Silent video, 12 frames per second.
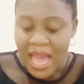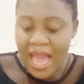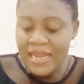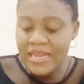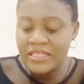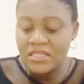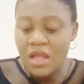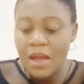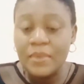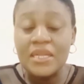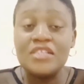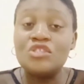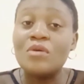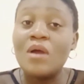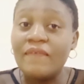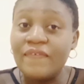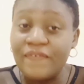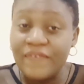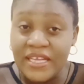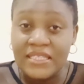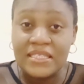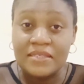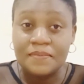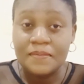And it's normally 12 feet.